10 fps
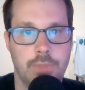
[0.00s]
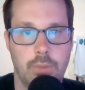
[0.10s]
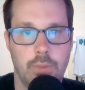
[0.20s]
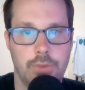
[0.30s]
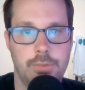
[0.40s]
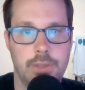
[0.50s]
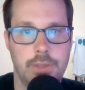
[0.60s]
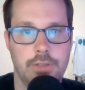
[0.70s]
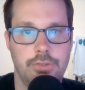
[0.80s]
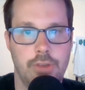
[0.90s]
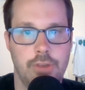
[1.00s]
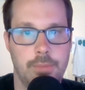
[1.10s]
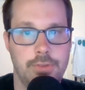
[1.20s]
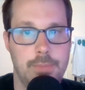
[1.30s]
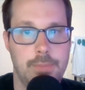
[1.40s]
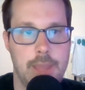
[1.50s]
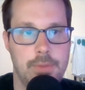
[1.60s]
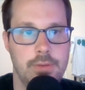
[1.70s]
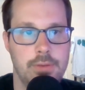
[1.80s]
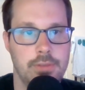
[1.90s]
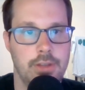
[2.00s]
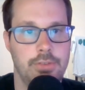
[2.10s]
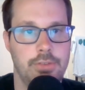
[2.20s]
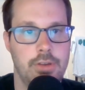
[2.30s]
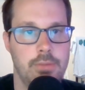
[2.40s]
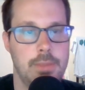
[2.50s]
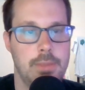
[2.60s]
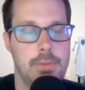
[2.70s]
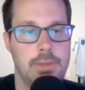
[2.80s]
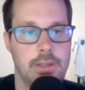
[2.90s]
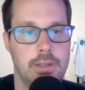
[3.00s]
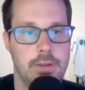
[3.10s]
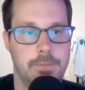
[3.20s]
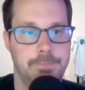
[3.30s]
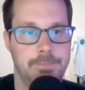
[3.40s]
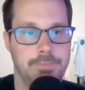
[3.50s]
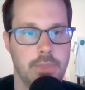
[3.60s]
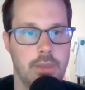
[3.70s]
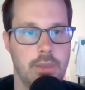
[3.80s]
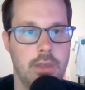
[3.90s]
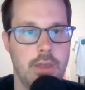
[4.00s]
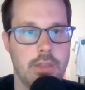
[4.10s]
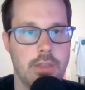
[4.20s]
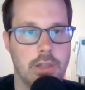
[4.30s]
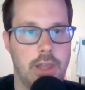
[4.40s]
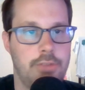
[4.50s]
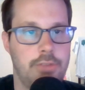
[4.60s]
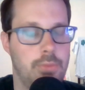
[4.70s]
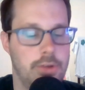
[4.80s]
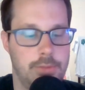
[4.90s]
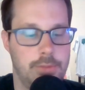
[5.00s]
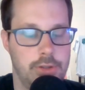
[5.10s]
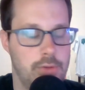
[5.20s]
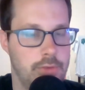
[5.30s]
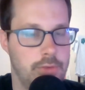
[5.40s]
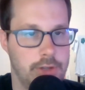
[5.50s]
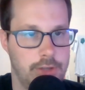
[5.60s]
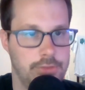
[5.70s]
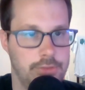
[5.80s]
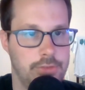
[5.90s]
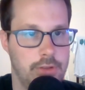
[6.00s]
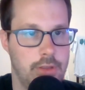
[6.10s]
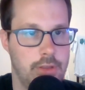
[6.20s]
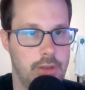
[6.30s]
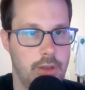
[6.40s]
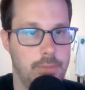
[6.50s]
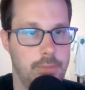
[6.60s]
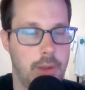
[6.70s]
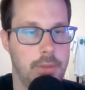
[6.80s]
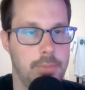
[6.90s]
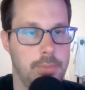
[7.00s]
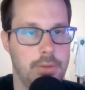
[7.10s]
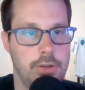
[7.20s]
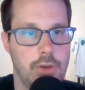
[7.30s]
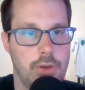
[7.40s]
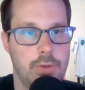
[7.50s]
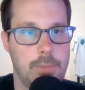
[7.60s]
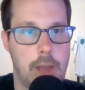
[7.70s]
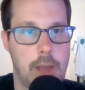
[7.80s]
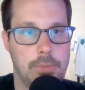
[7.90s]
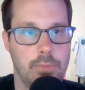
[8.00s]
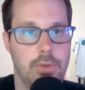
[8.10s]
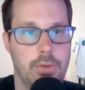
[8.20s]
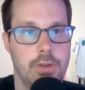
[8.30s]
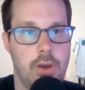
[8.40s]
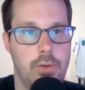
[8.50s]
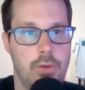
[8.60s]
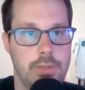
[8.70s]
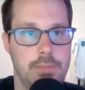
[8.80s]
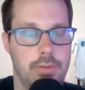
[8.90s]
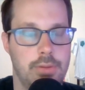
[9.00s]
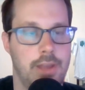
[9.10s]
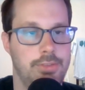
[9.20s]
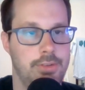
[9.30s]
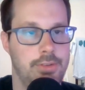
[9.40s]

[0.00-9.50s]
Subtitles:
Want to make a jump to paper? Let us know. Maybe we can help. The last one I'm going to go over, guys, is probably a pretty known and popular one, Oni Press.